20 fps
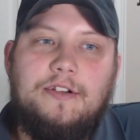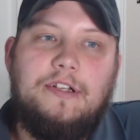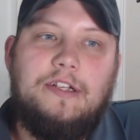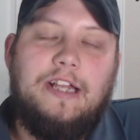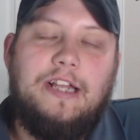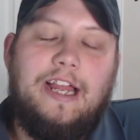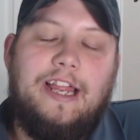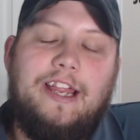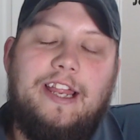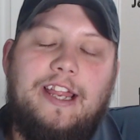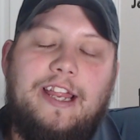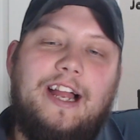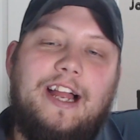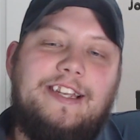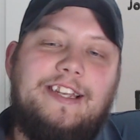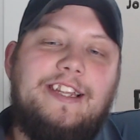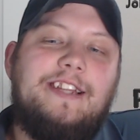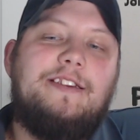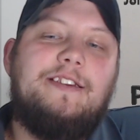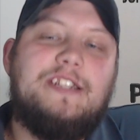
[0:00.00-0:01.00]
I
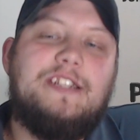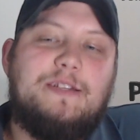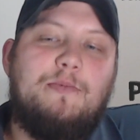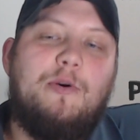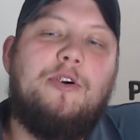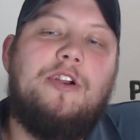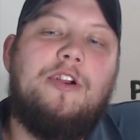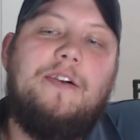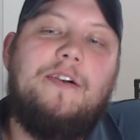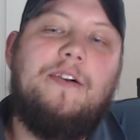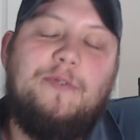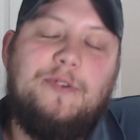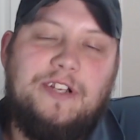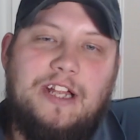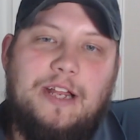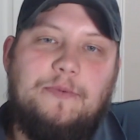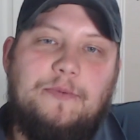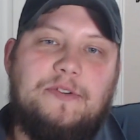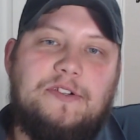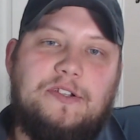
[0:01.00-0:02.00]
did smart off one
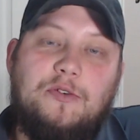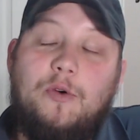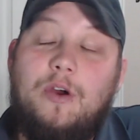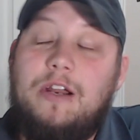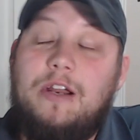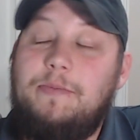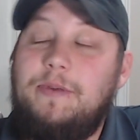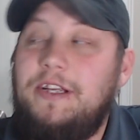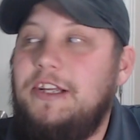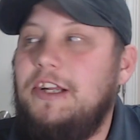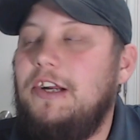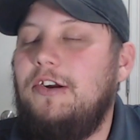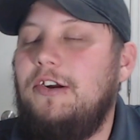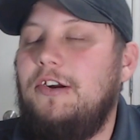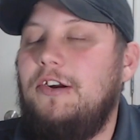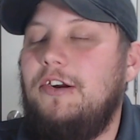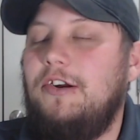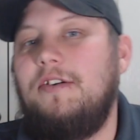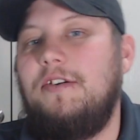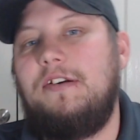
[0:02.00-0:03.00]
time. I was quite a bit
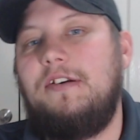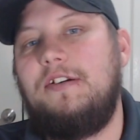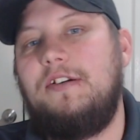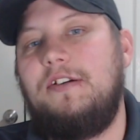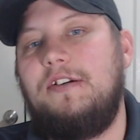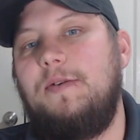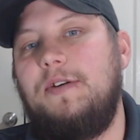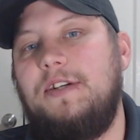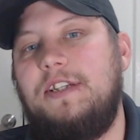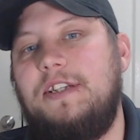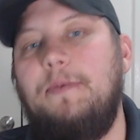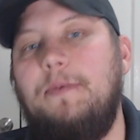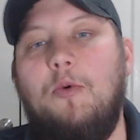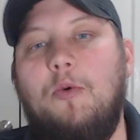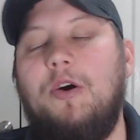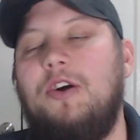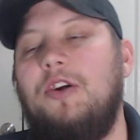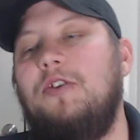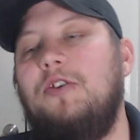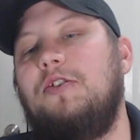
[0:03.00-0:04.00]
younger. Someone said, I've been
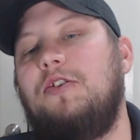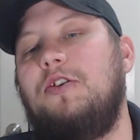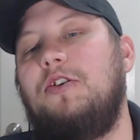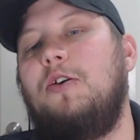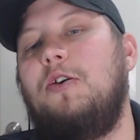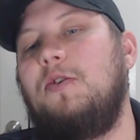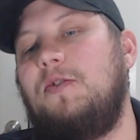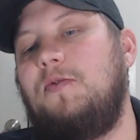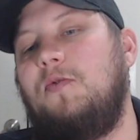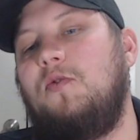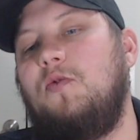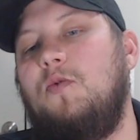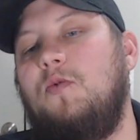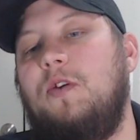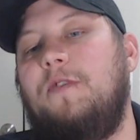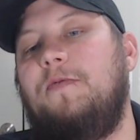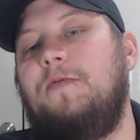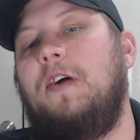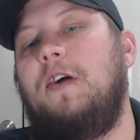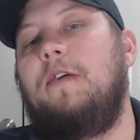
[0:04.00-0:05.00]
working on cars for
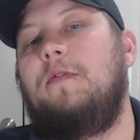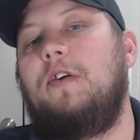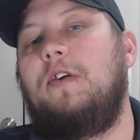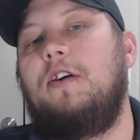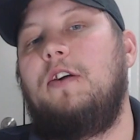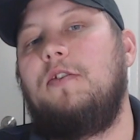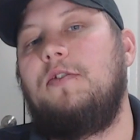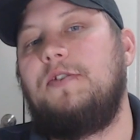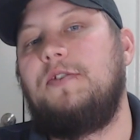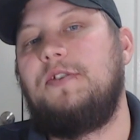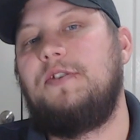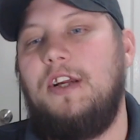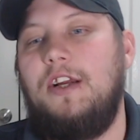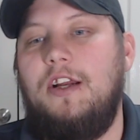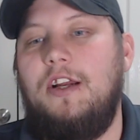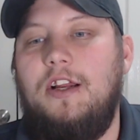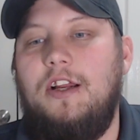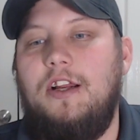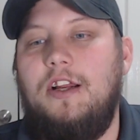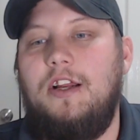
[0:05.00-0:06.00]
25 years.
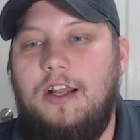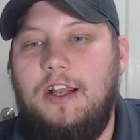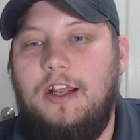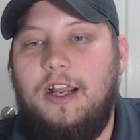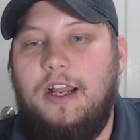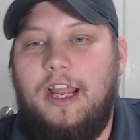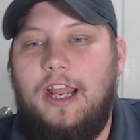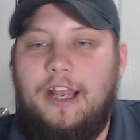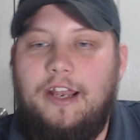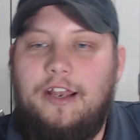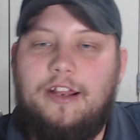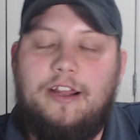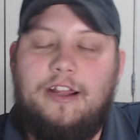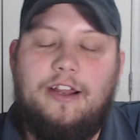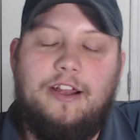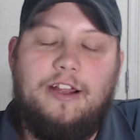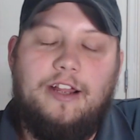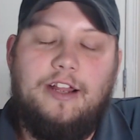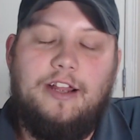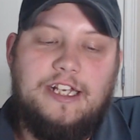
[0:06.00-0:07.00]
And
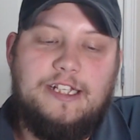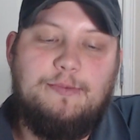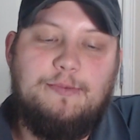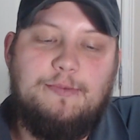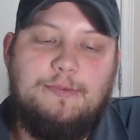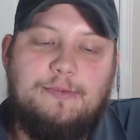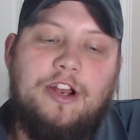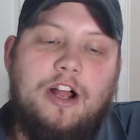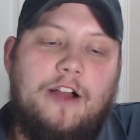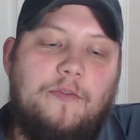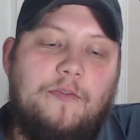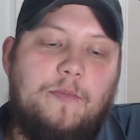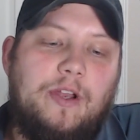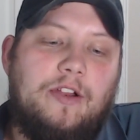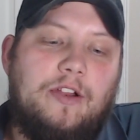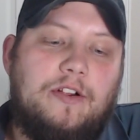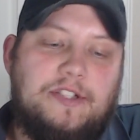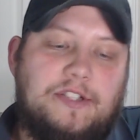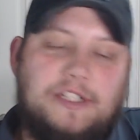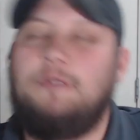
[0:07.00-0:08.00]
I smarted off me,
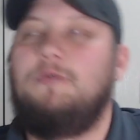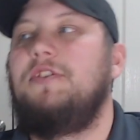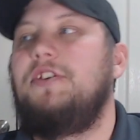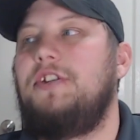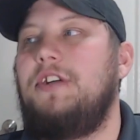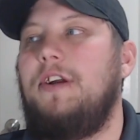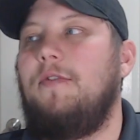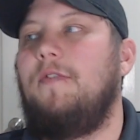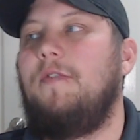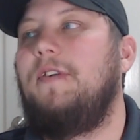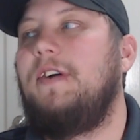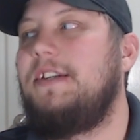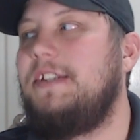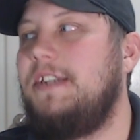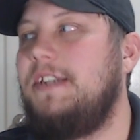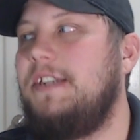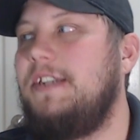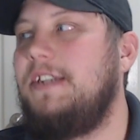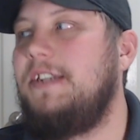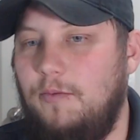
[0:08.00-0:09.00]
and I was like, well, did you ever fix
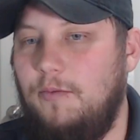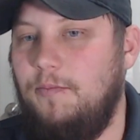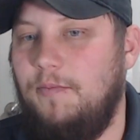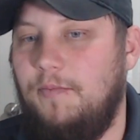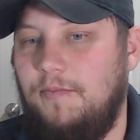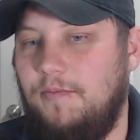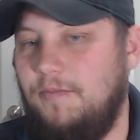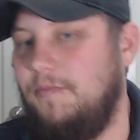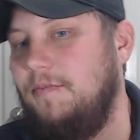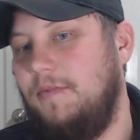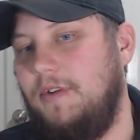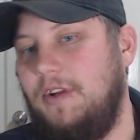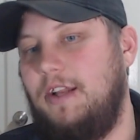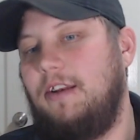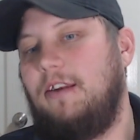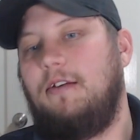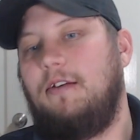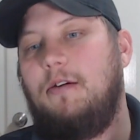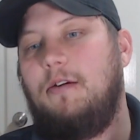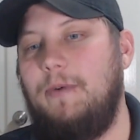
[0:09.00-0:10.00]
any of them?
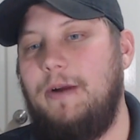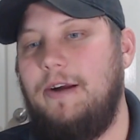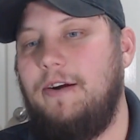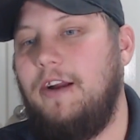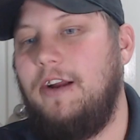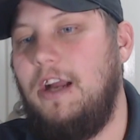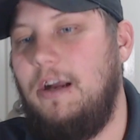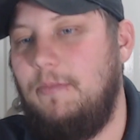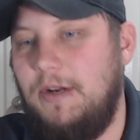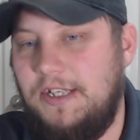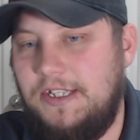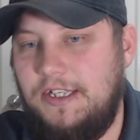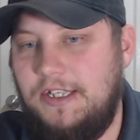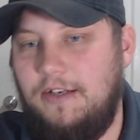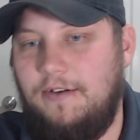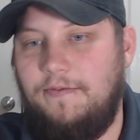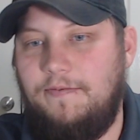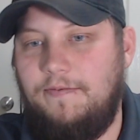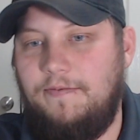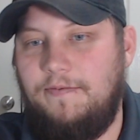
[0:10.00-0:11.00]
And about got
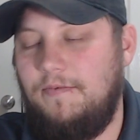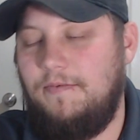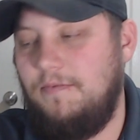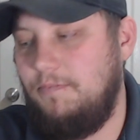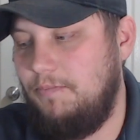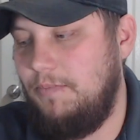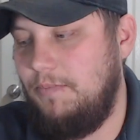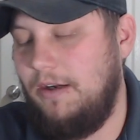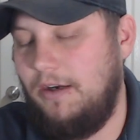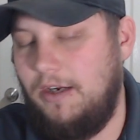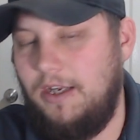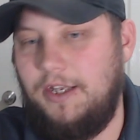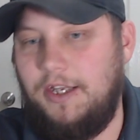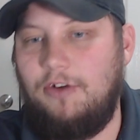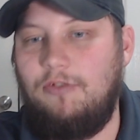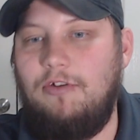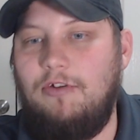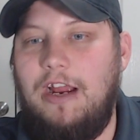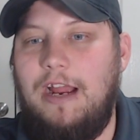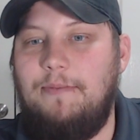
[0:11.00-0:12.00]
the
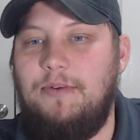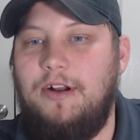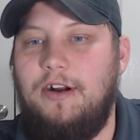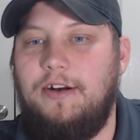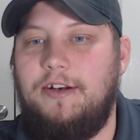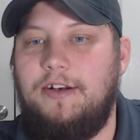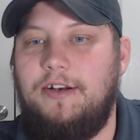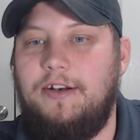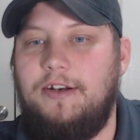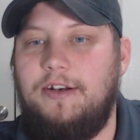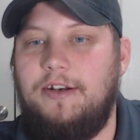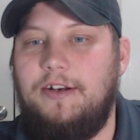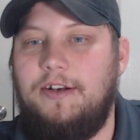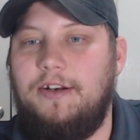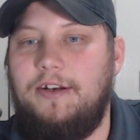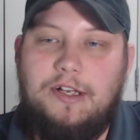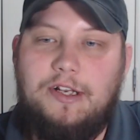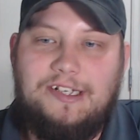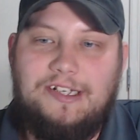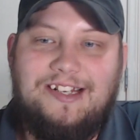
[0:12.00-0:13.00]
crap knocked out of me
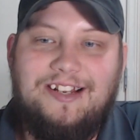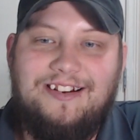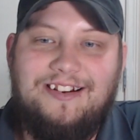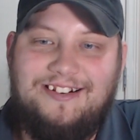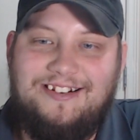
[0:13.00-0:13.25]
once.